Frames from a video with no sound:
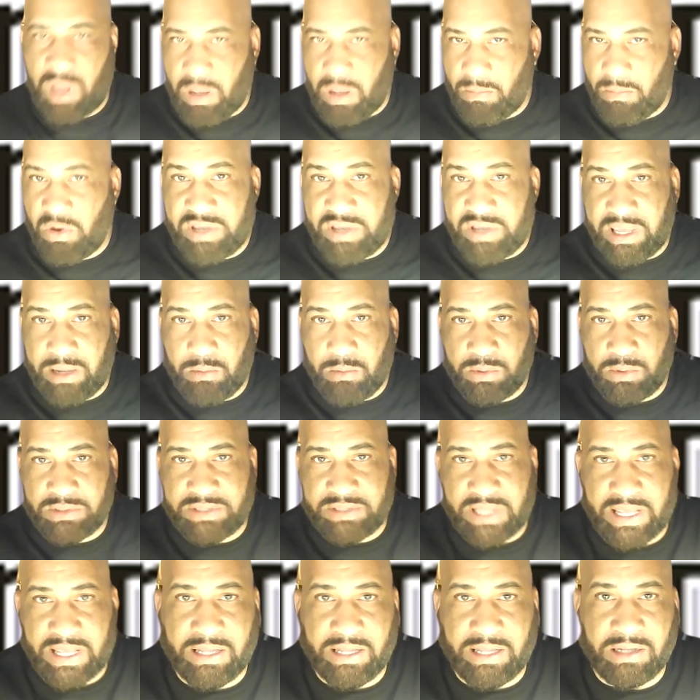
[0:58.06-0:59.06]
I'm okay with
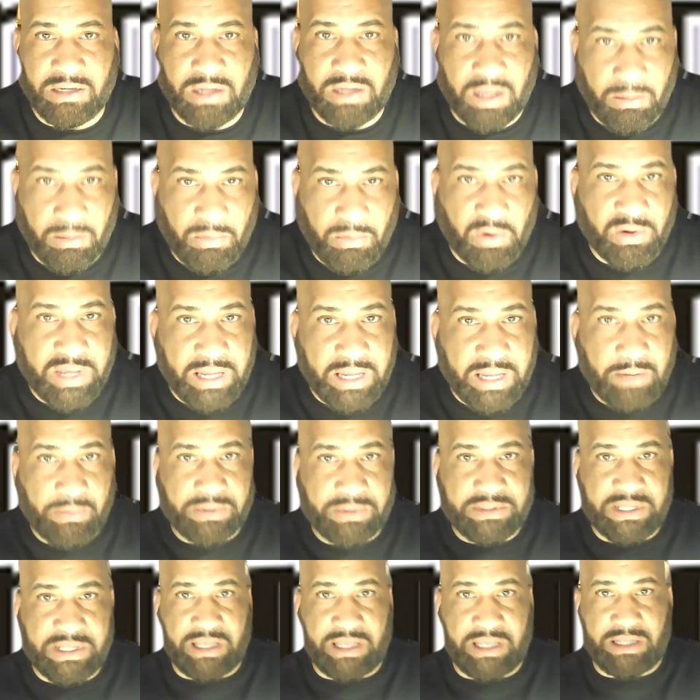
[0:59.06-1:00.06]
that. I'm okay
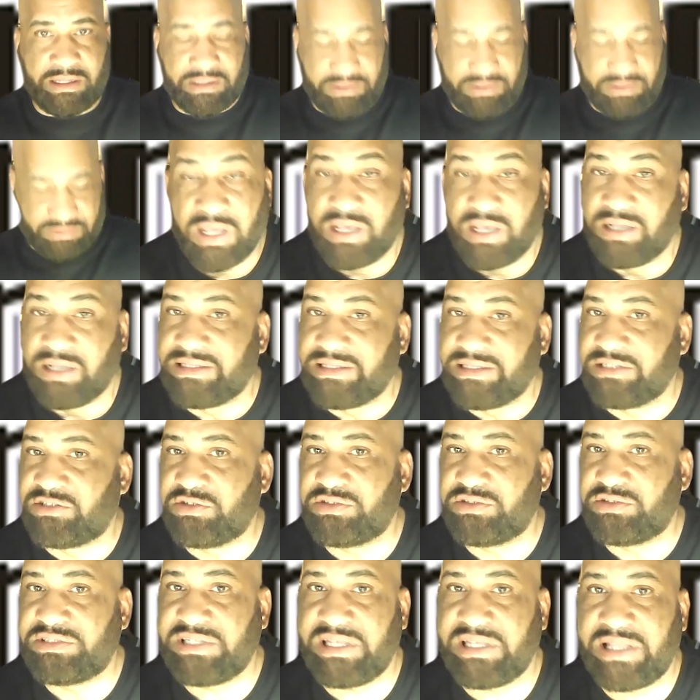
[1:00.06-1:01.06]
with that. Did
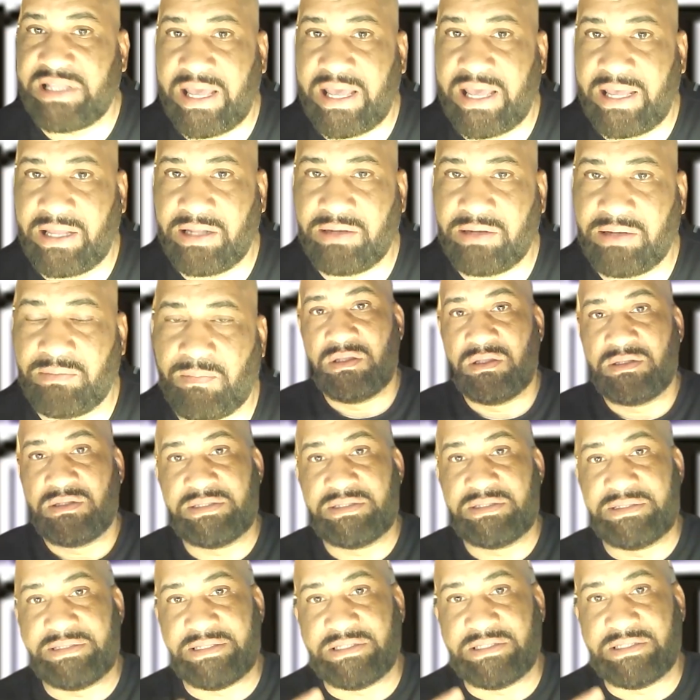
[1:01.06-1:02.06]
you see that?
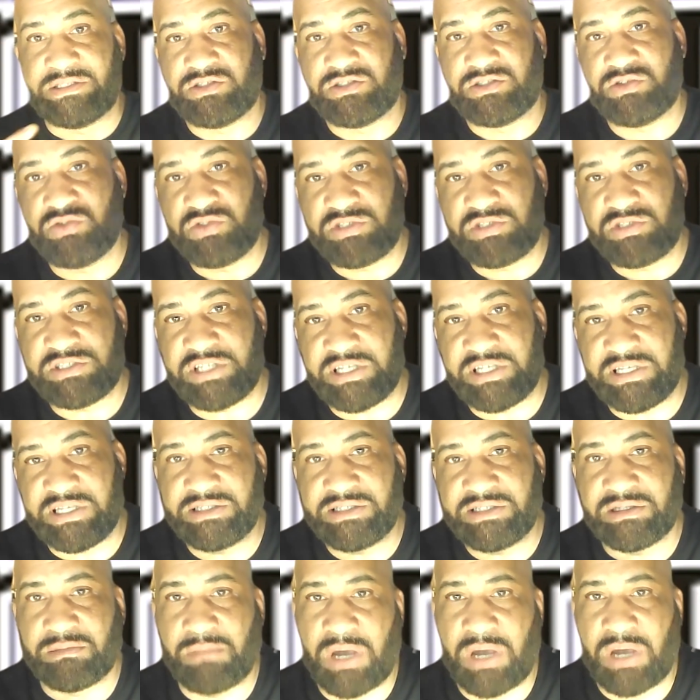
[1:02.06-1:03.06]
Did you see
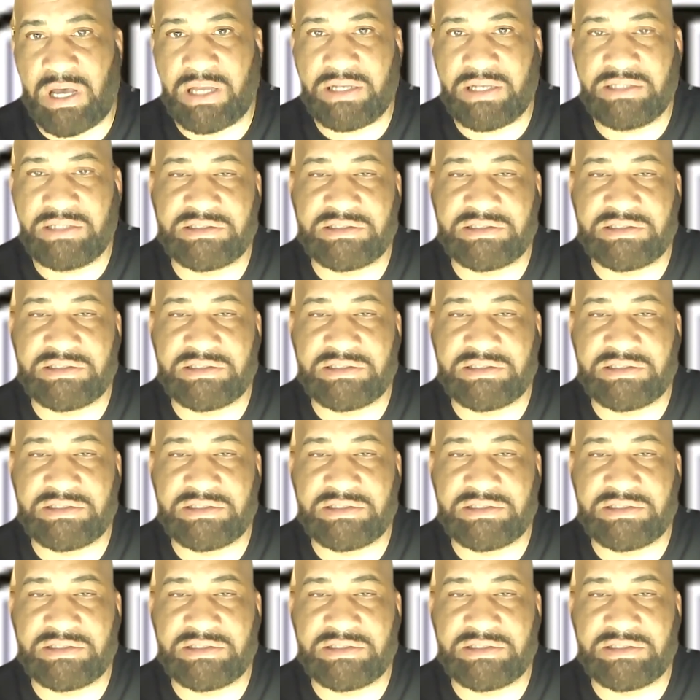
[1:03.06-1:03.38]
Domantas